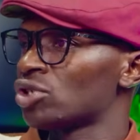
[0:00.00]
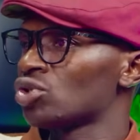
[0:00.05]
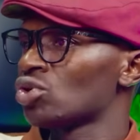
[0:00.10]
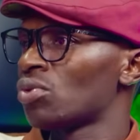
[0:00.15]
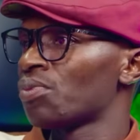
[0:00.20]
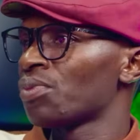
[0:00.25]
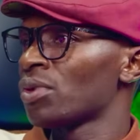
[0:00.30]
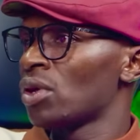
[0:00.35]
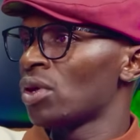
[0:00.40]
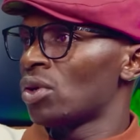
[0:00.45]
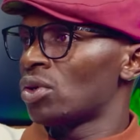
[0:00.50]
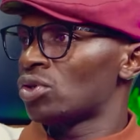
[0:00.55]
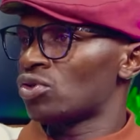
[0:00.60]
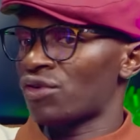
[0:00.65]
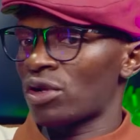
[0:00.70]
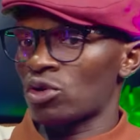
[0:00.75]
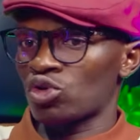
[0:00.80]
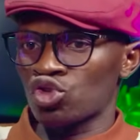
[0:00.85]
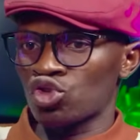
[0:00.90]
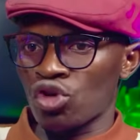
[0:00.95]
so to
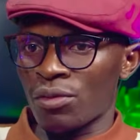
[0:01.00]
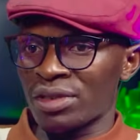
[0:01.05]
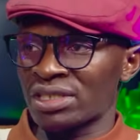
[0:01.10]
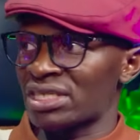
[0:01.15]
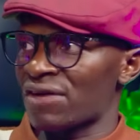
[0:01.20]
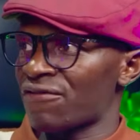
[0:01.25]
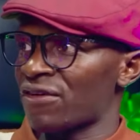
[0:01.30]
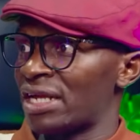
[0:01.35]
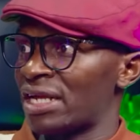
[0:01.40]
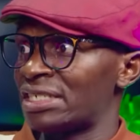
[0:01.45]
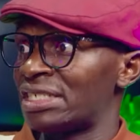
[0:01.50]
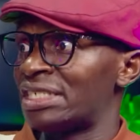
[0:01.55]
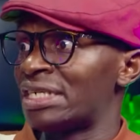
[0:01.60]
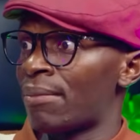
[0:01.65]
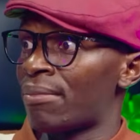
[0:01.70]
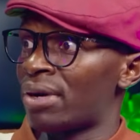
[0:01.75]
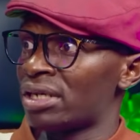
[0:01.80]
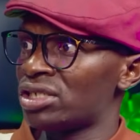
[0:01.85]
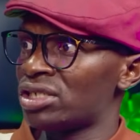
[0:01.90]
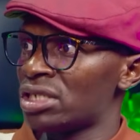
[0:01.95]
find out on South Africa,
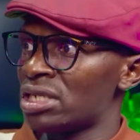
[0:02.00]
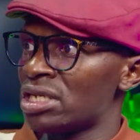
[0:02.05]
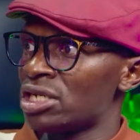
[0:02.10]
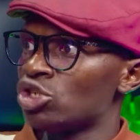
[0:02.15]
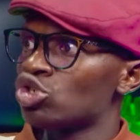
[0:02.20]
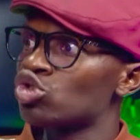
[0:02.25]
Jambaji,